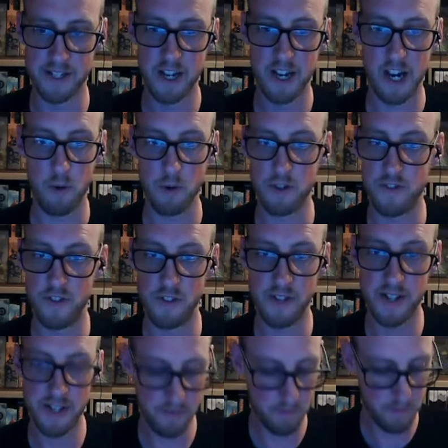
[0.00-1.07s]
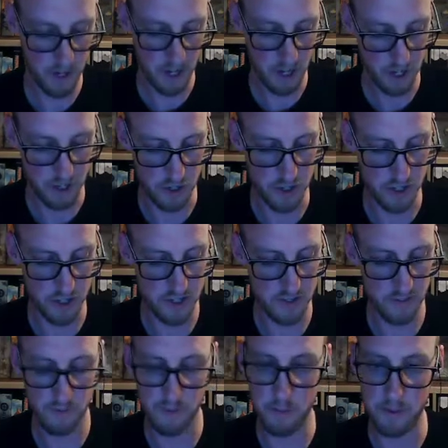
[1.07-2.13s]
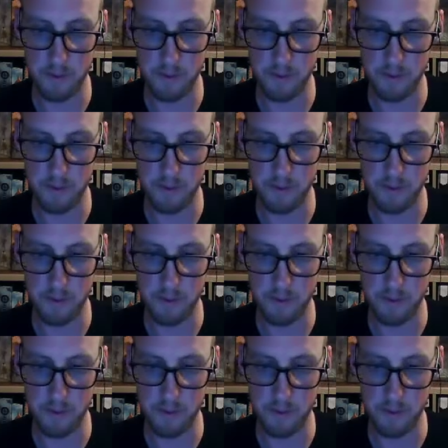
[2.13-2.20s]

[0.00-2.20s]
And once you've done that, you just flip